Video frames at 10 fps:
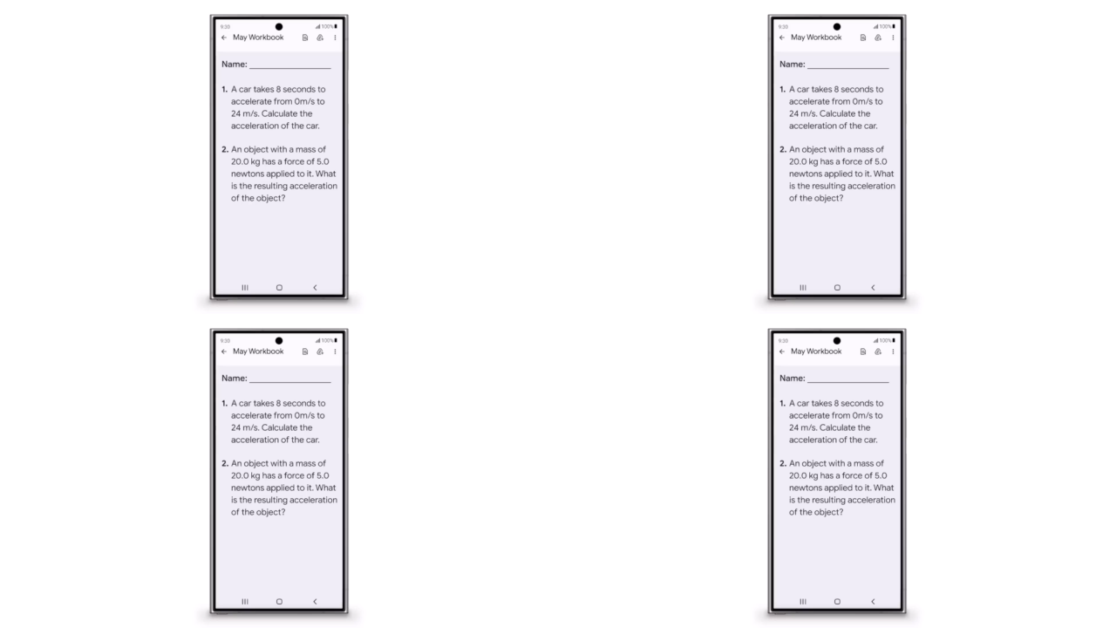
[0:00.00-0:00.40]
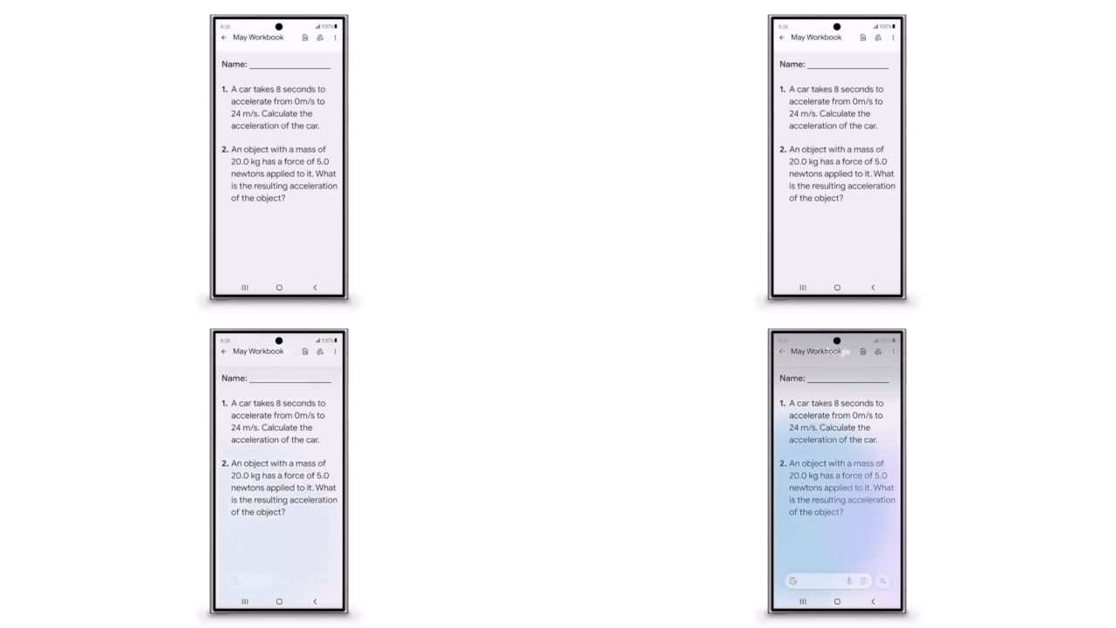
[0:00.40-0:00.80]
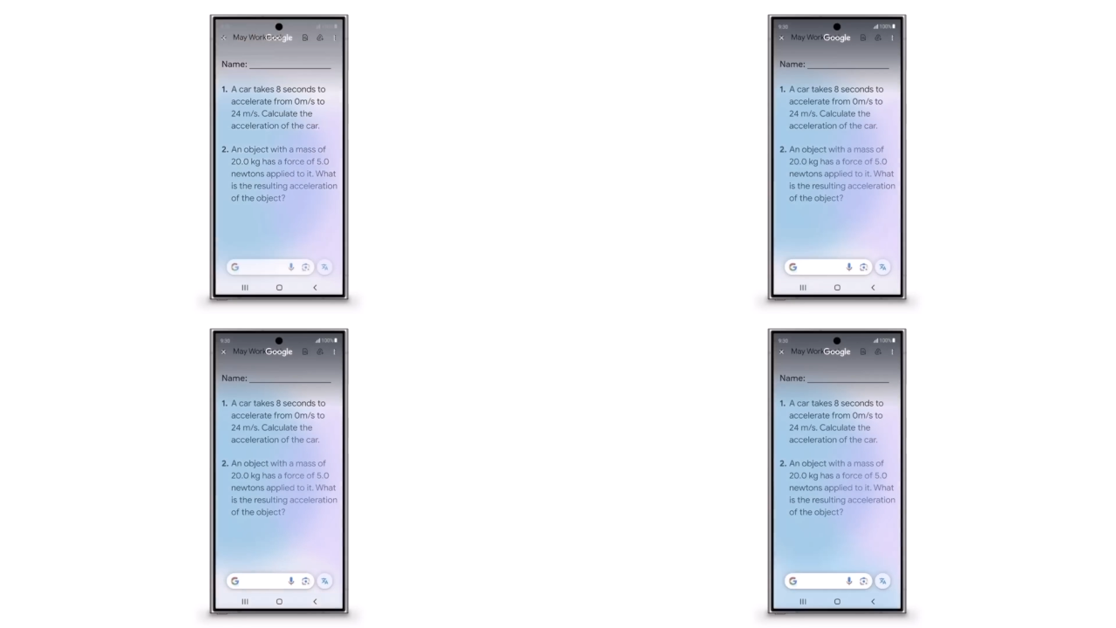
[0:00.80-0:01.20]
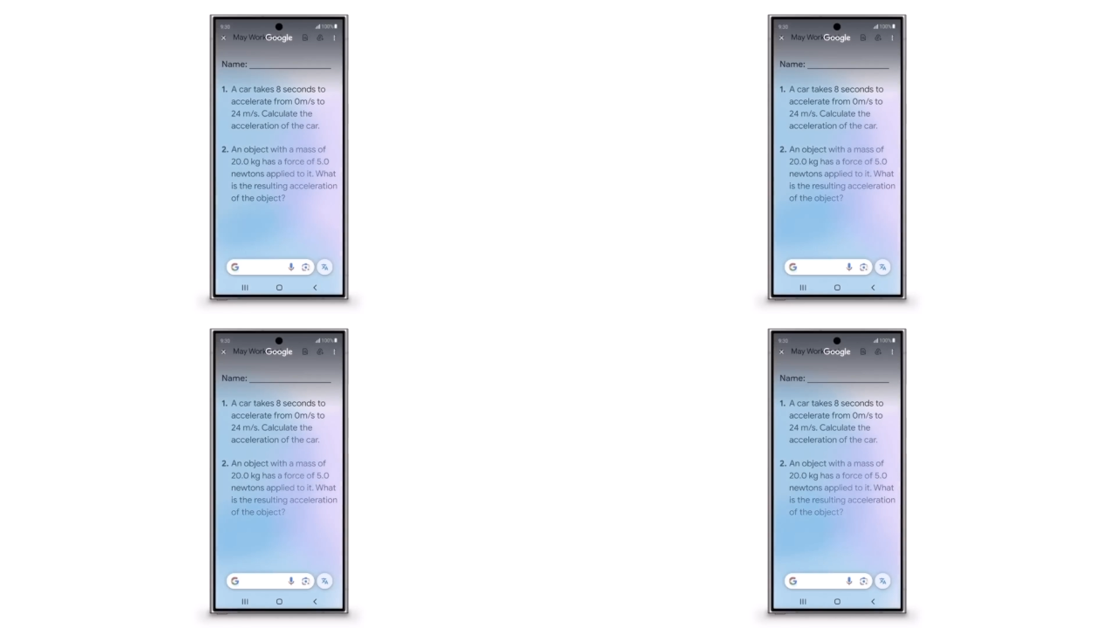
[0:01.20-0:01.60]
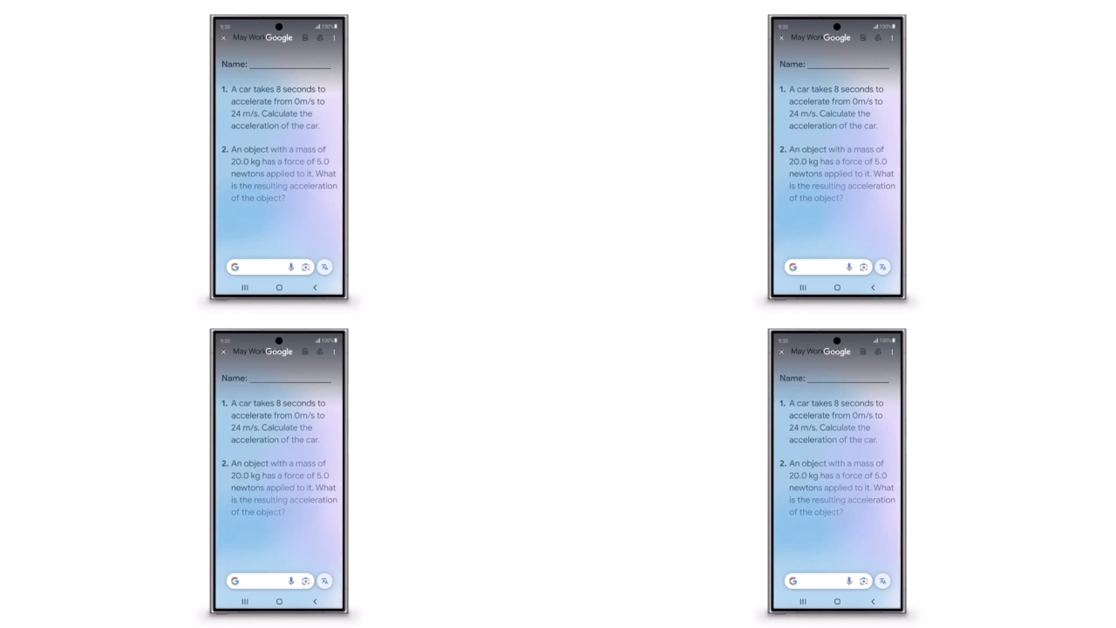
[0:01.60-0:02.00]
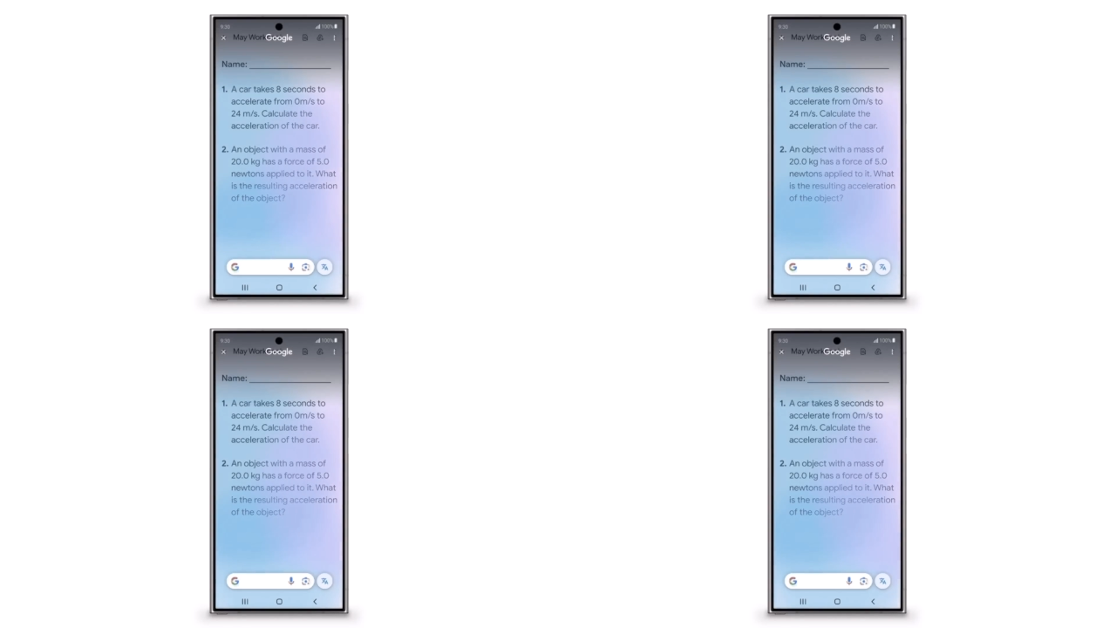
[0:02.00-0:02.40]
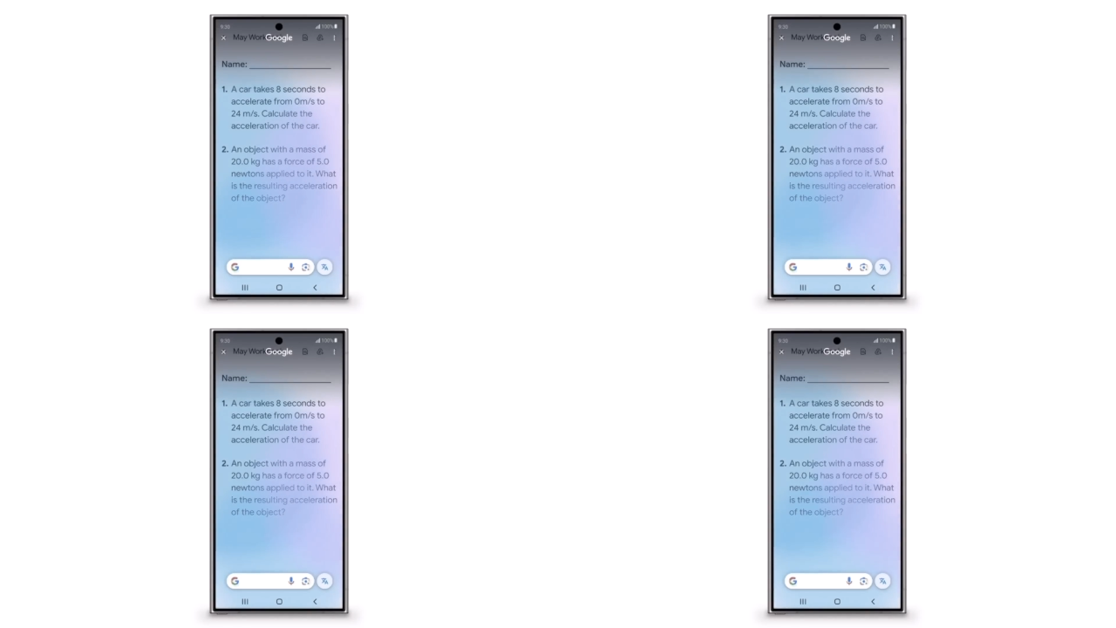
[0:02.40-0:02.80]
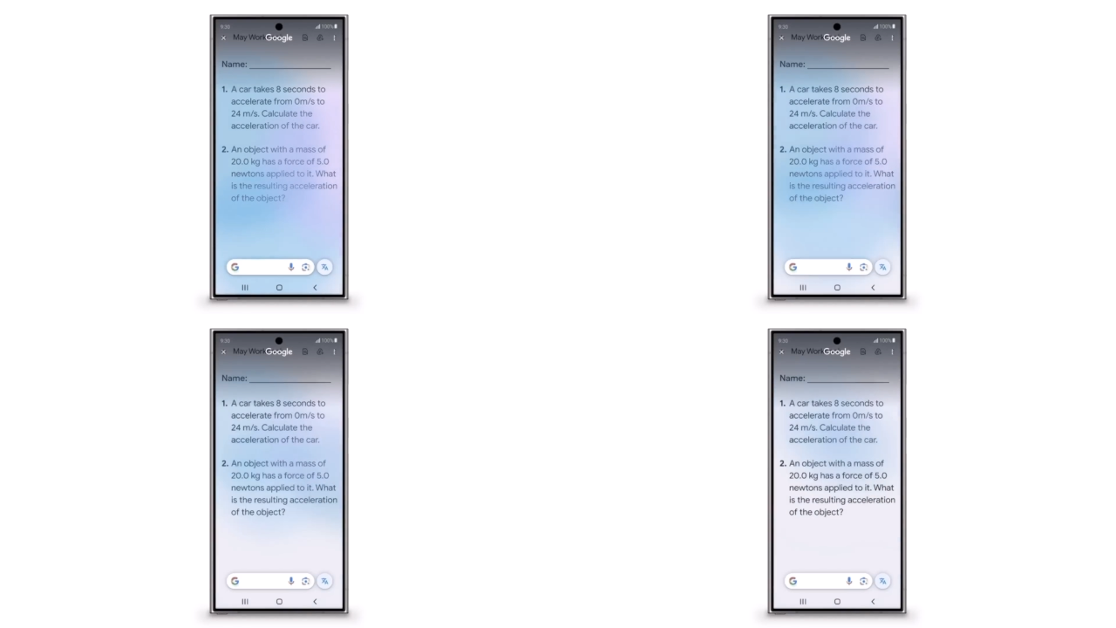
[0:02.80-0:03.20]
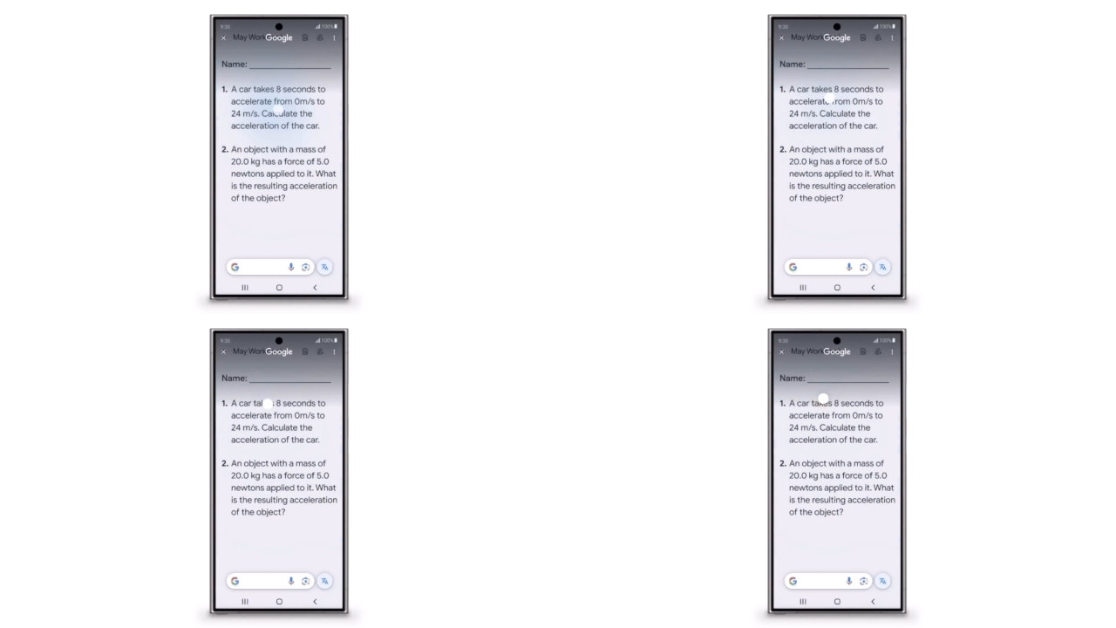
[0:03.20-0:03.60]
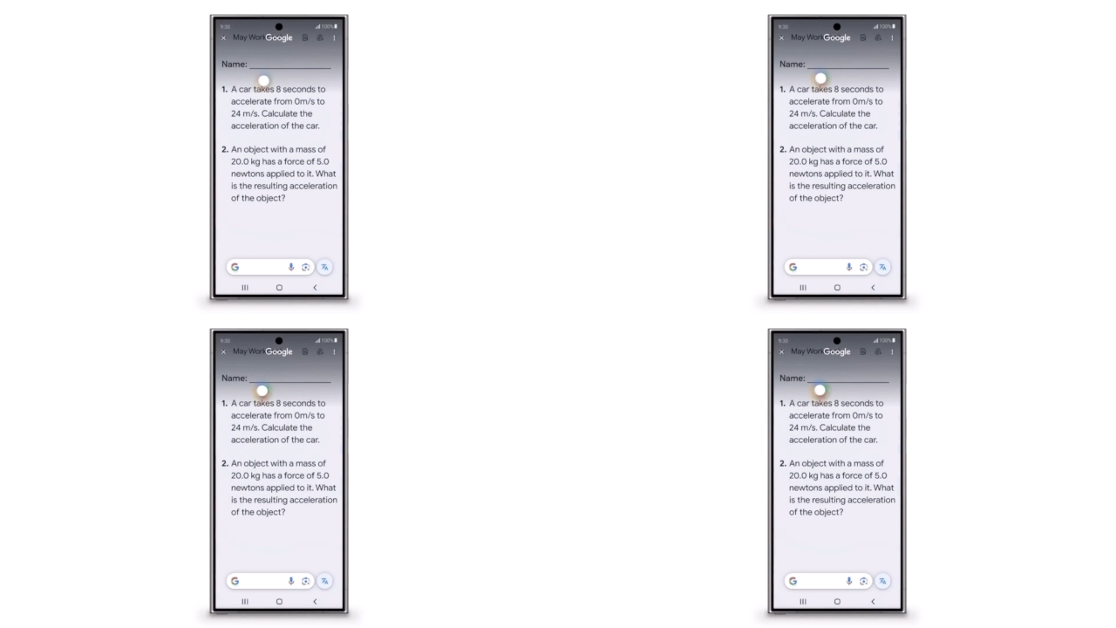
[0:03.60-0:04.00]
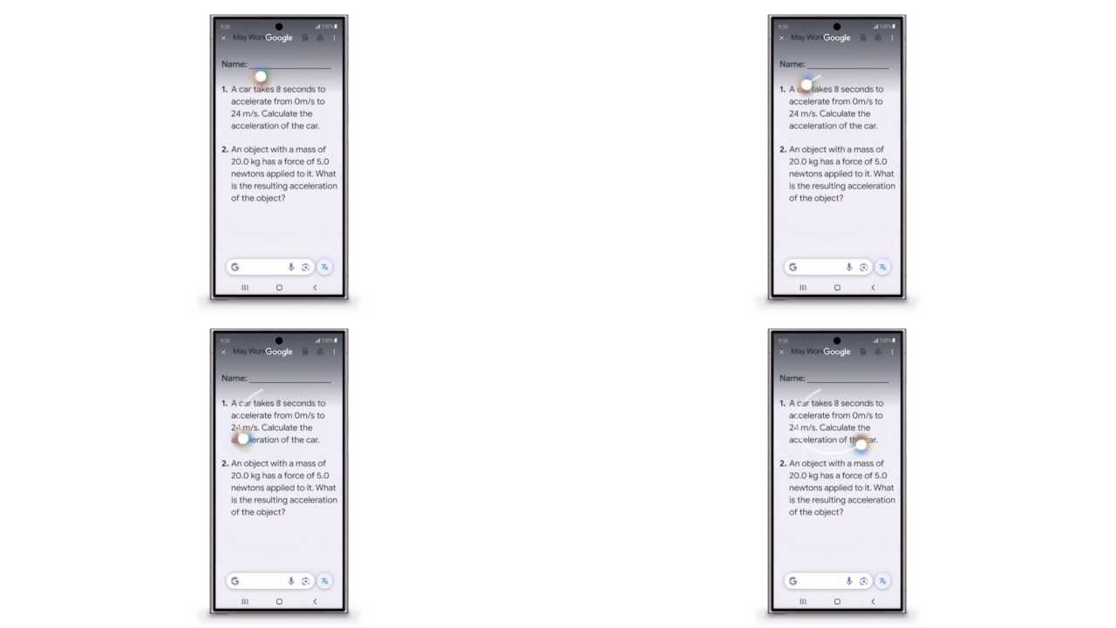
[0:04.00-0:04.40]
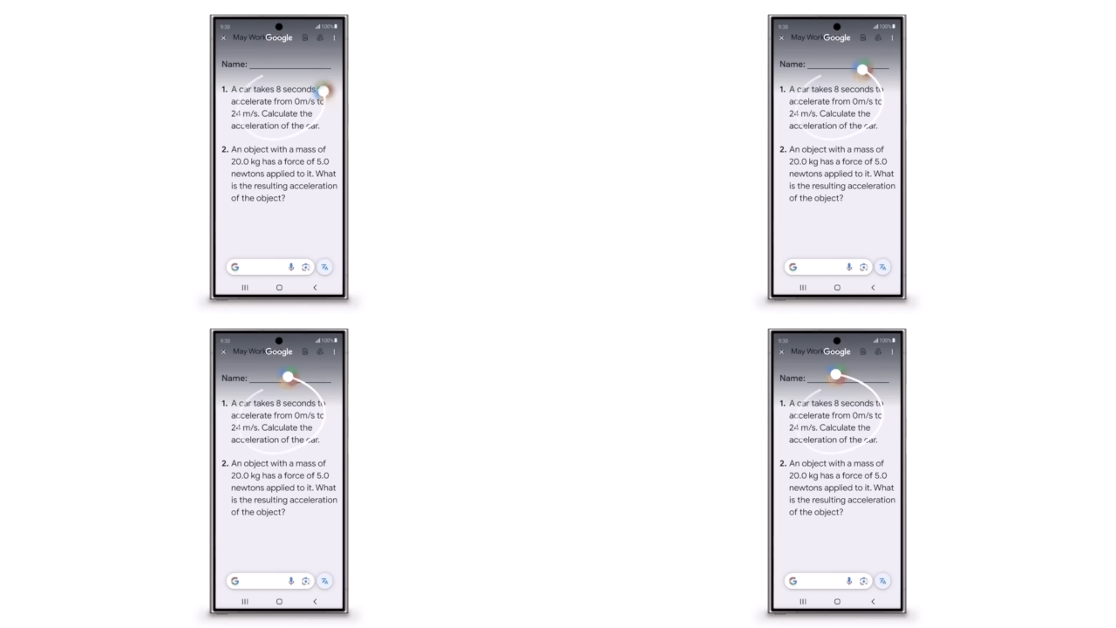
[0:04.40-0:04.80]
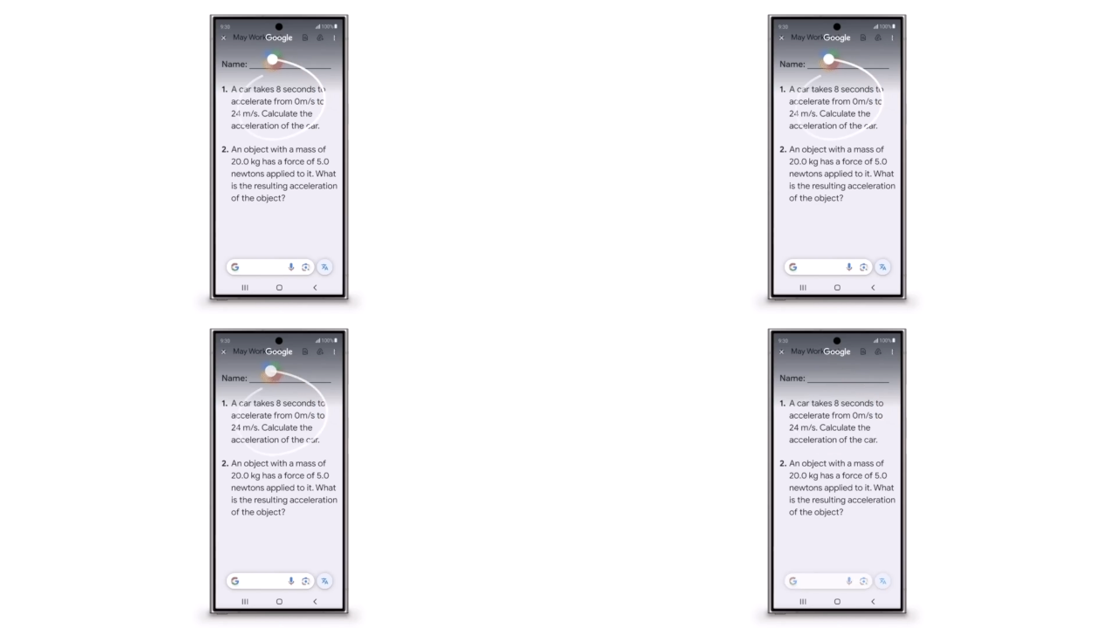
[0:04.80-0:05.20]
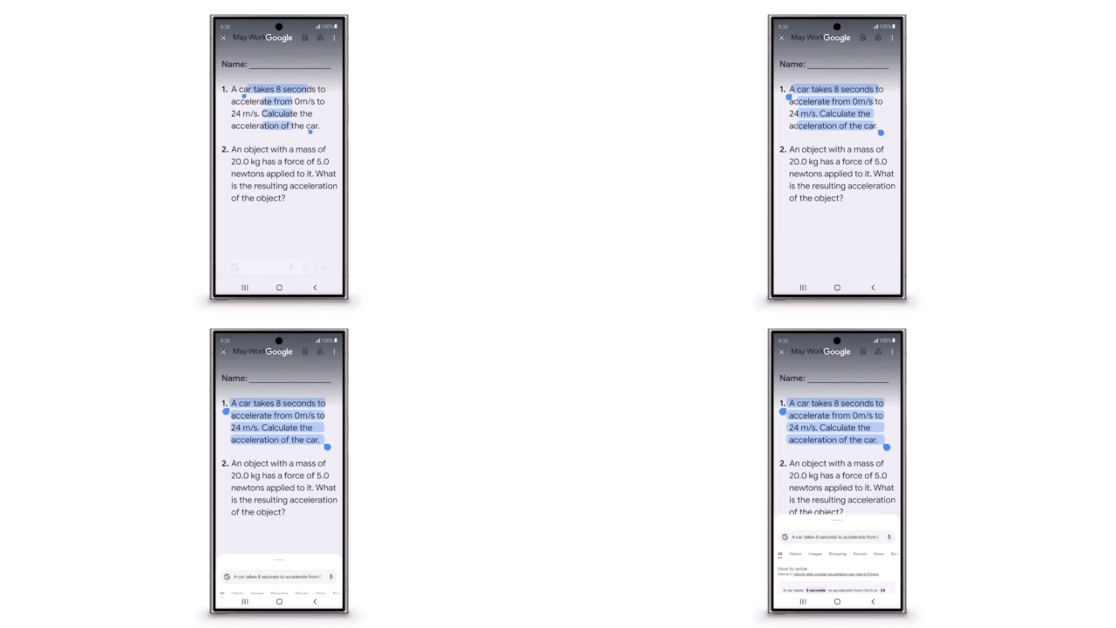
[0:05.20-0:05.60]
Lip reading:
No face is visible, so there are no lips to read.